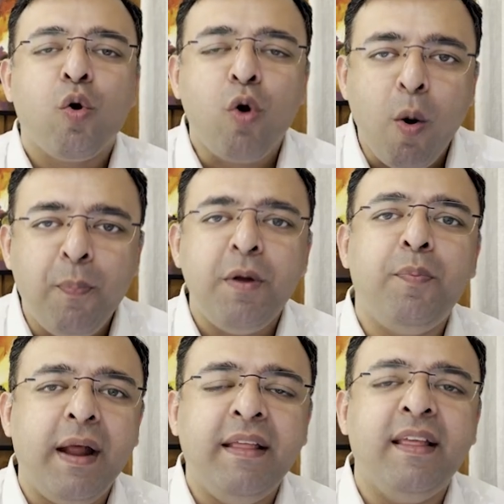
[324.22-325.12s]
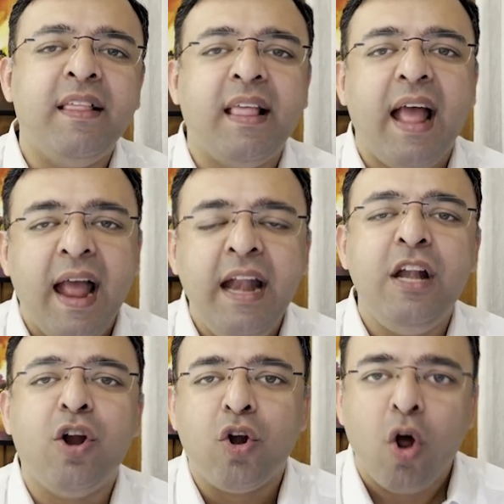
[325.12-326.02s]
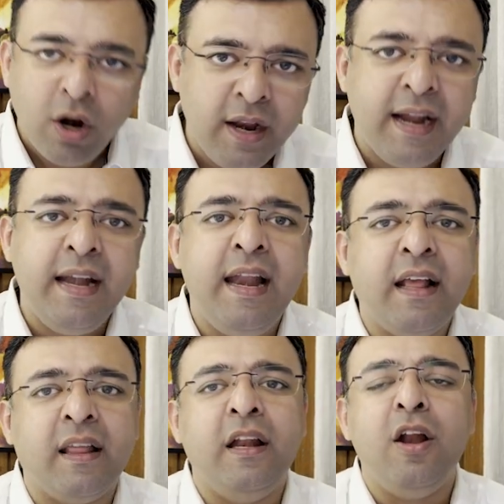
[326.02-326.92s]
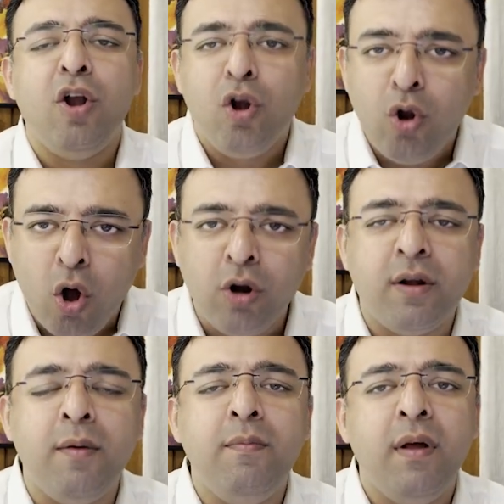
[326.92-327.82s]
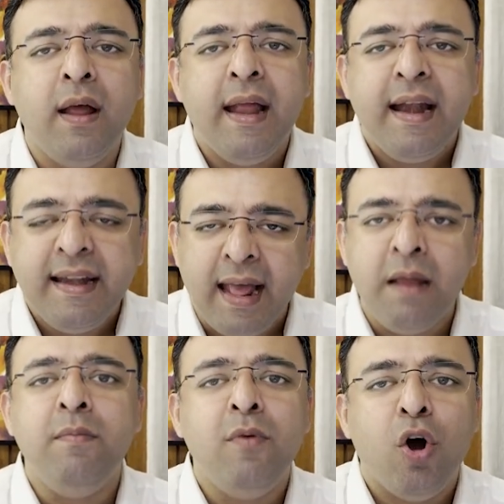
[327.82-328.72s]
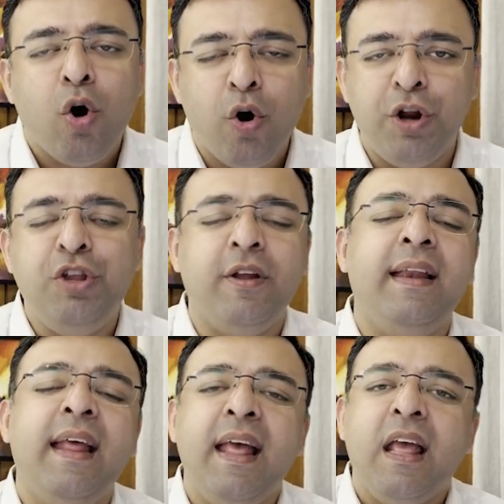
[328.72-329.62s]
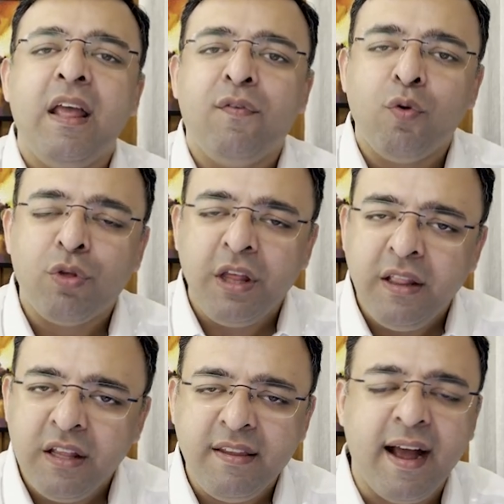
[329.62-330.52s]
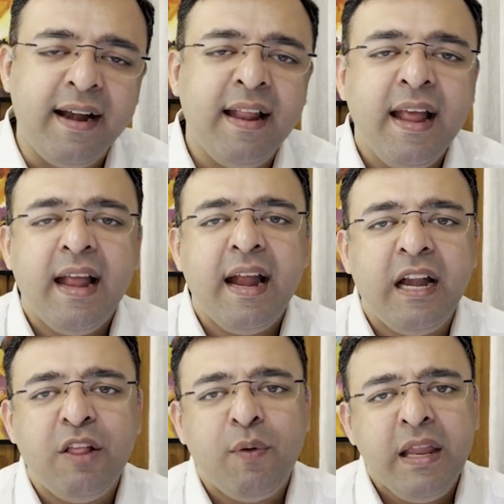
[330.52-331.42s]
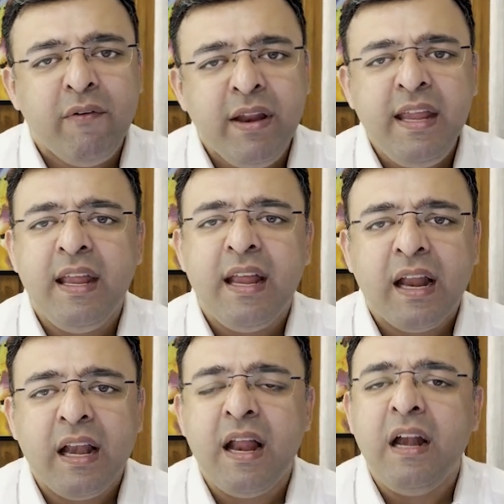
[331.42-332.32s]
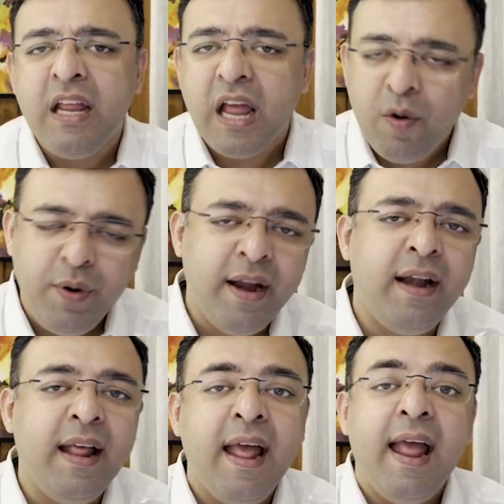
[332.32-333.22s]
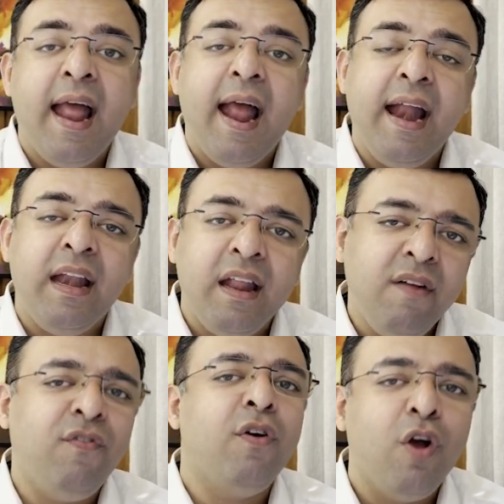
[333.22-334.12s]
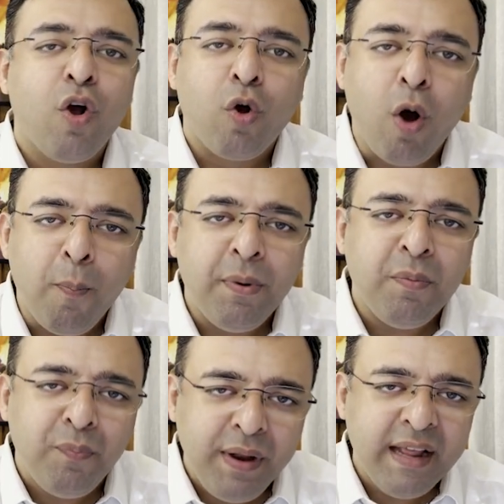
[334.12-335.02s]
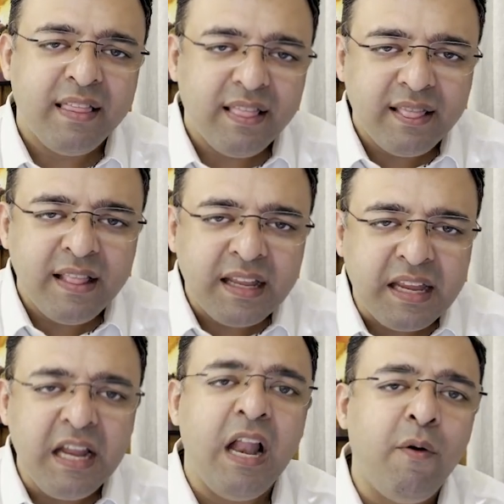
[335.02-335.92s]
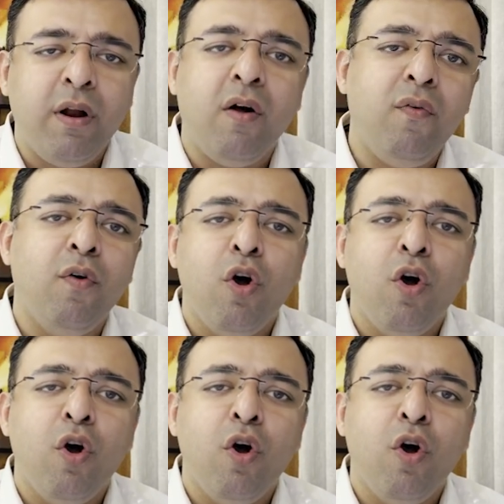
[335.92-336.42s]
copper prices and dollar index in a long term time horizon. If you see the chart, it is very clearly evident. And if copper breaks the key level of